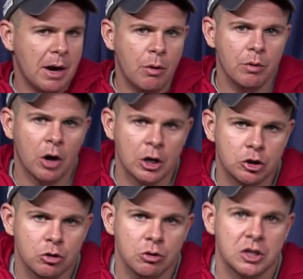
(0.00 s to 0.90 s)
out on
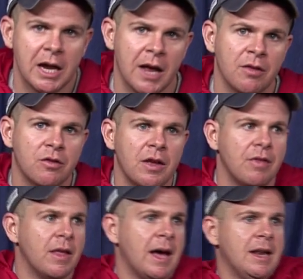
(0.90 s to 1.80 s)
Tuesday and
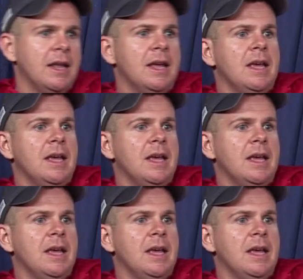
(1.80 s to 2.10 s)
said that